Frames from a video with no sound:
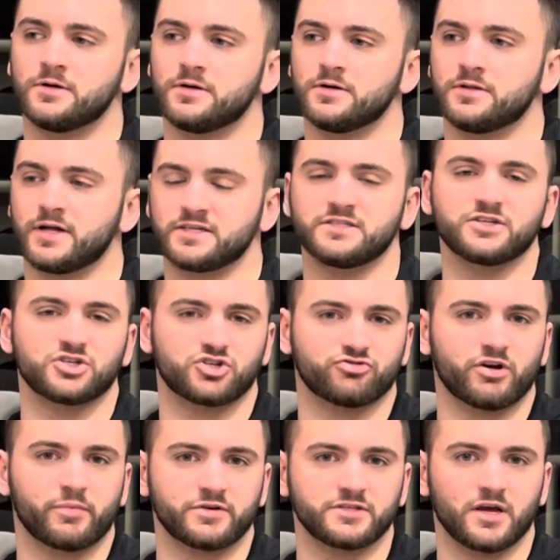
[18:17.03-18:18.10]
That's an
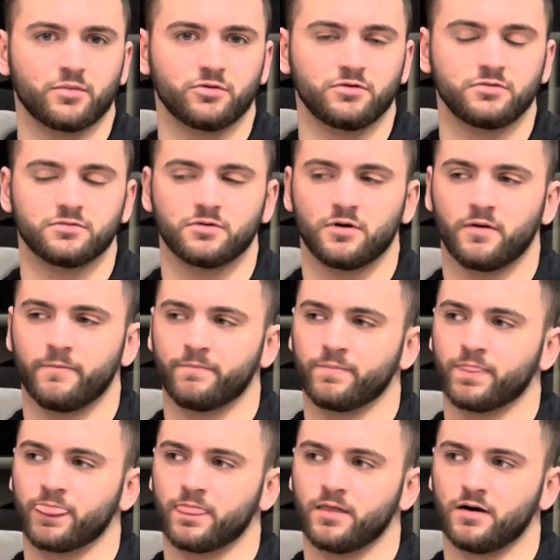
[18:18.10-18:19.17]
extreme example.
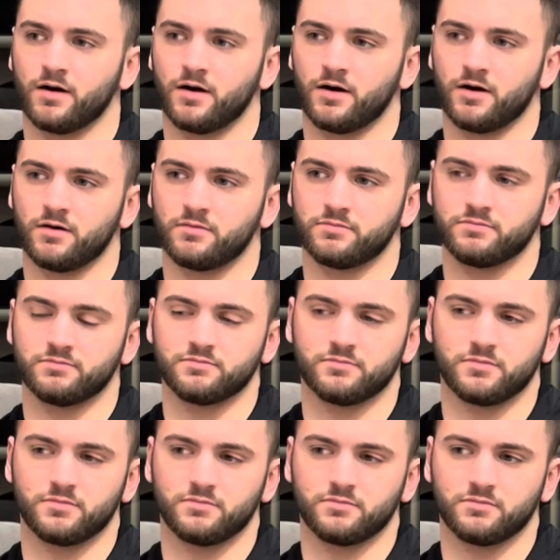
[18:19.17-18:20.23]

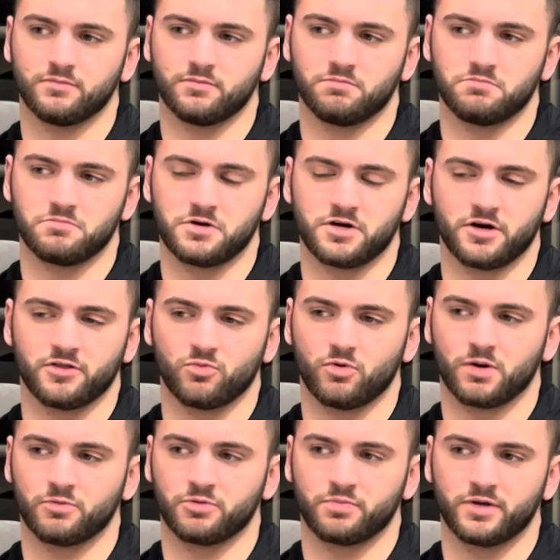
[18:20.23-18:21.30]
Another
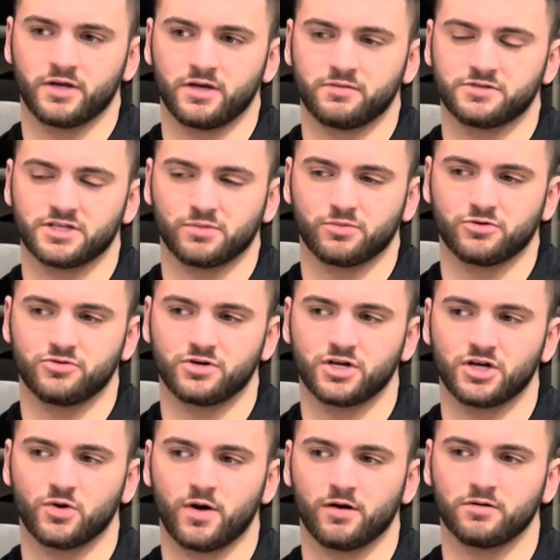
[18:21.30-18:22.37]
one would be someone who can
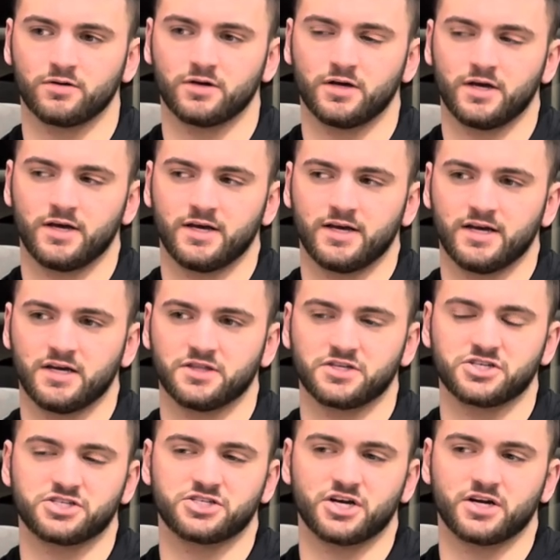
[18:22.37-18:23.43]
go out in the
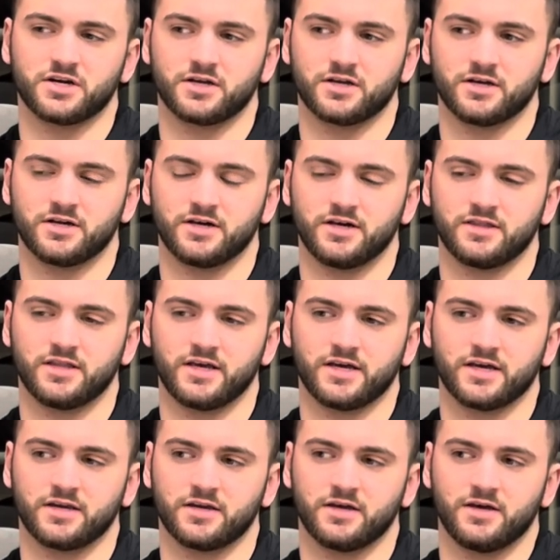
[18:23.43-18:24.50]
sun and they
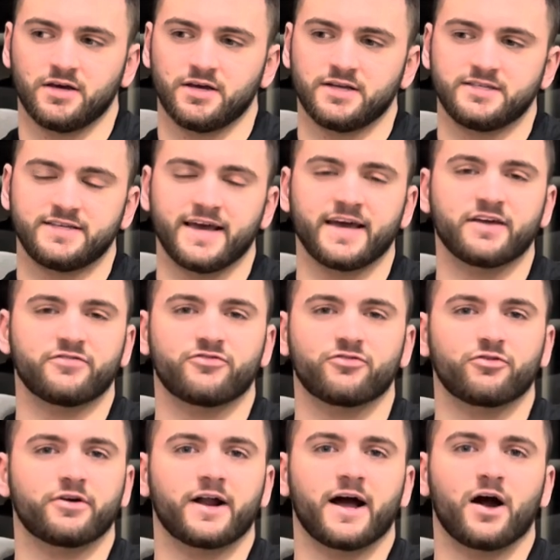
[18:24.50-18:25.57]
can tan
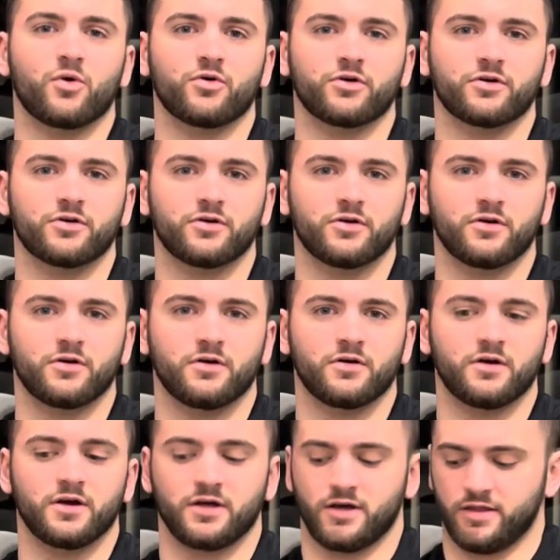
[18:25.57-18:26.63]
for an hour
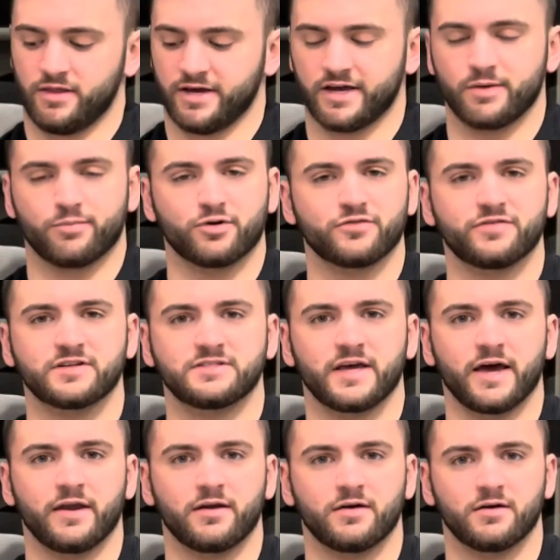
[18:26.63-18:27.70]
and they get a perfect
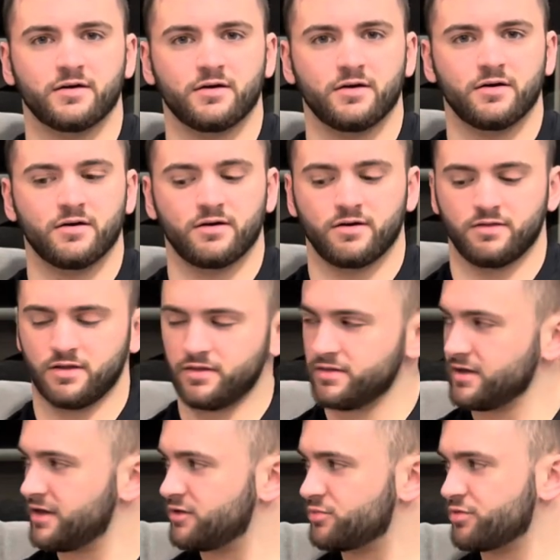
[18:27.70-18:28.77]
tan. And then the
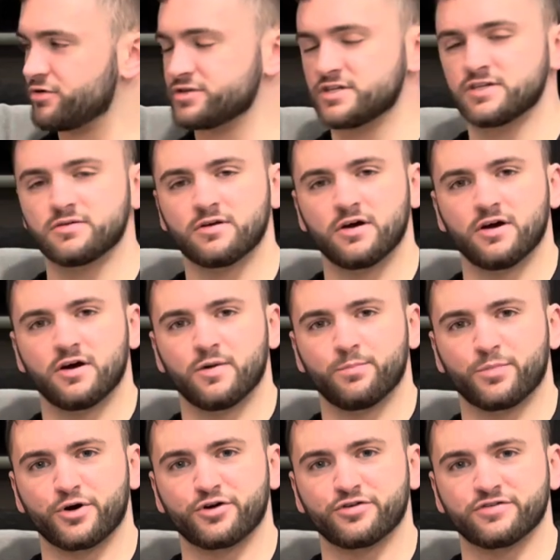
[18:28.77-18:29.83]
other person
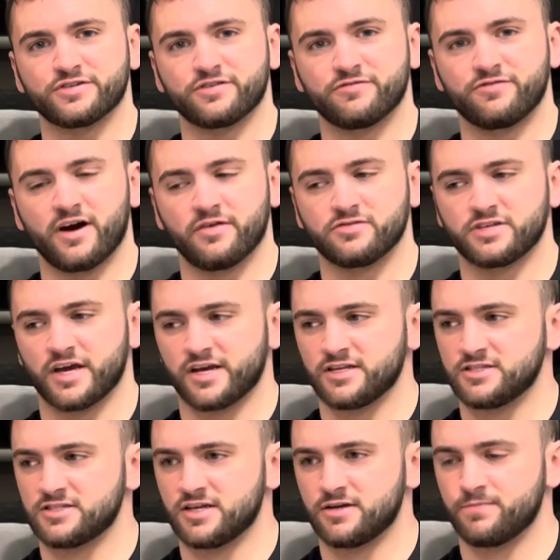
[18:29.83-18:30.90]
burns in 5
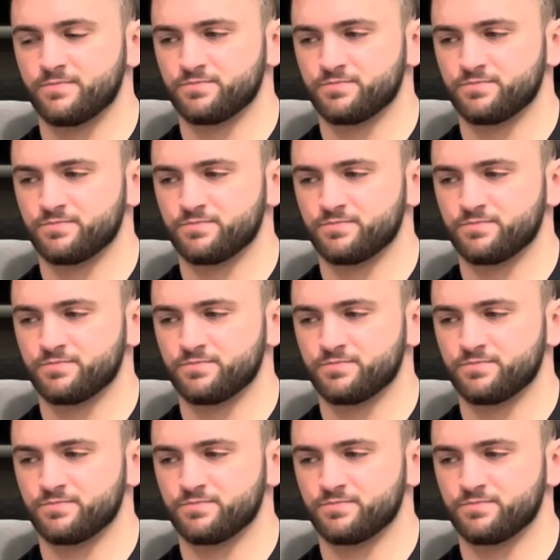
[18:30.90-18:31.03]
seconds and